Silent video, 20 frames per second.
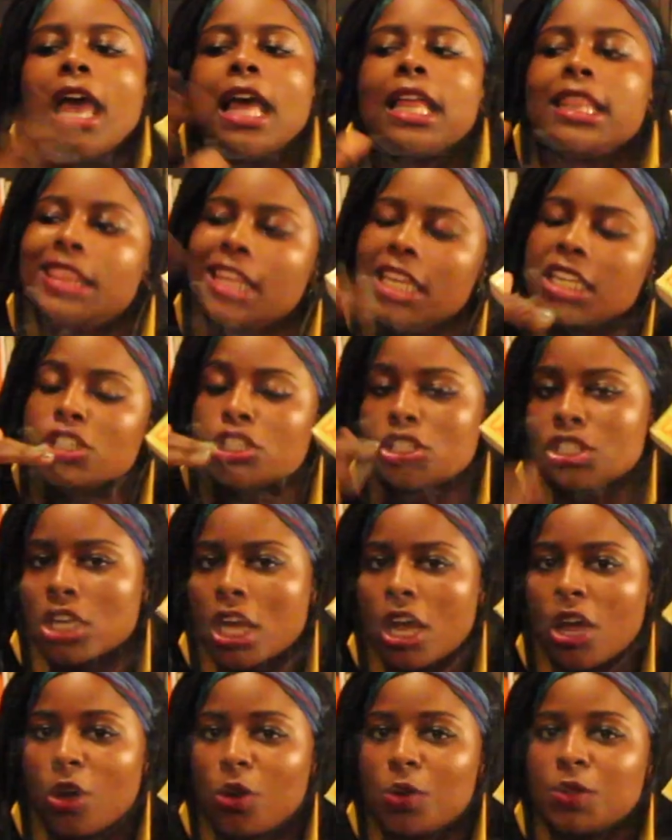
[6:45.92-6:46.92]
This
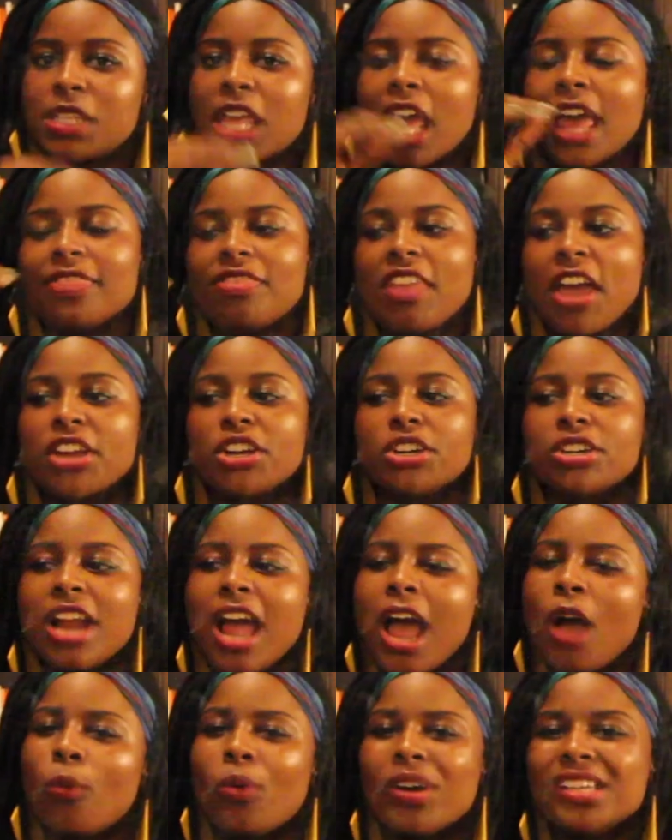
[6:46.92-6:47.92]
shows that you're
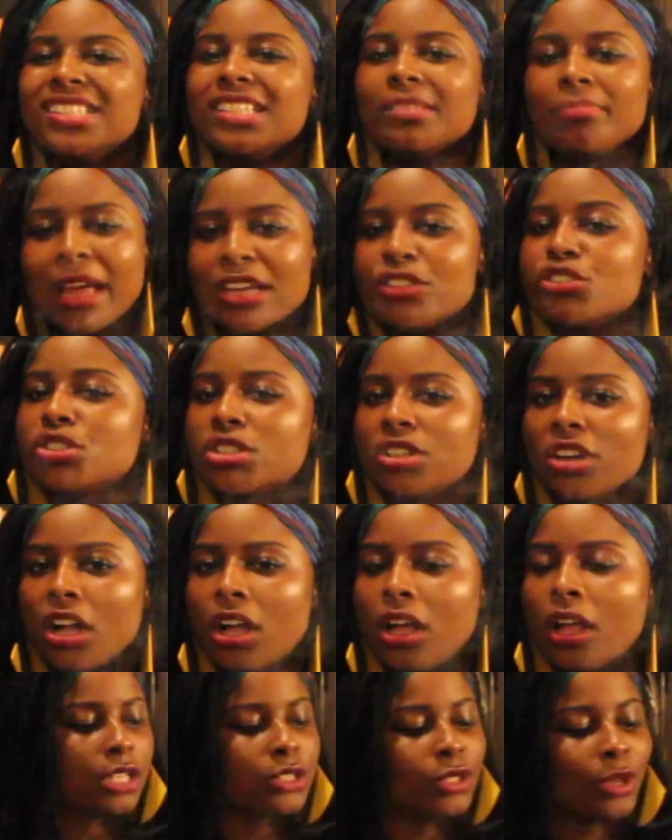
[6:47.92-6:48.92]
not
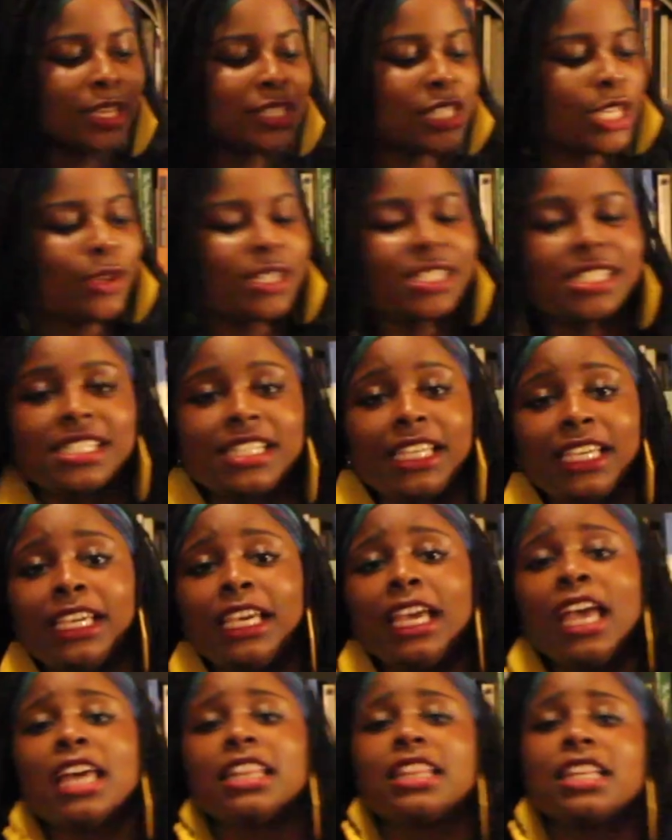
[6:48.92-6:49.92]
one-dimensional. So as you can
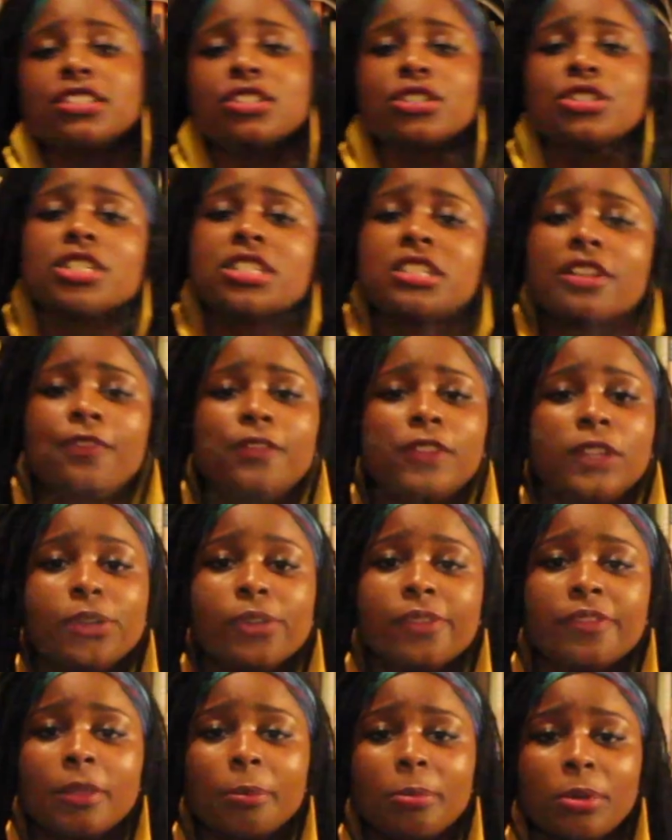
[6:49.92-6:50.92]
see, these are just a few
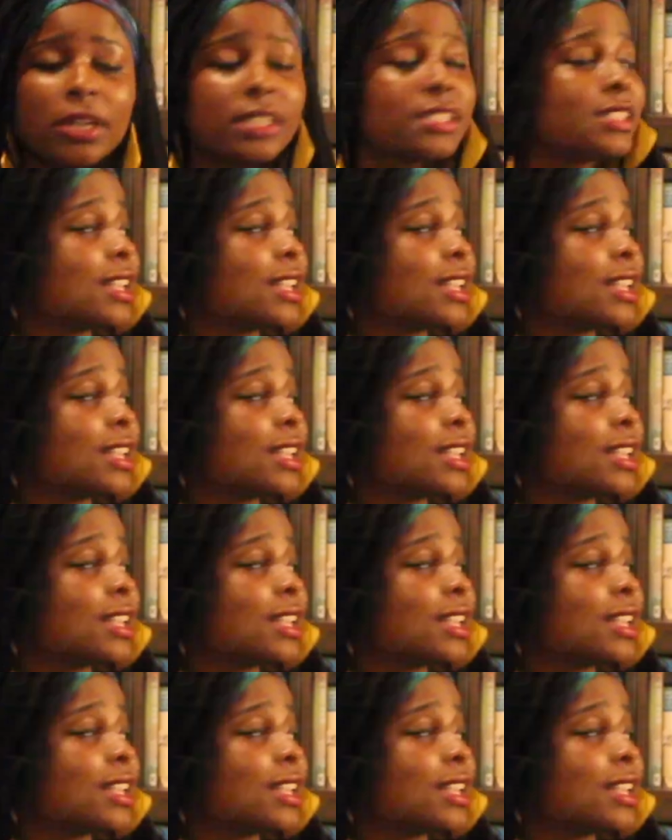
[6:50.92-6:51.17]
of the books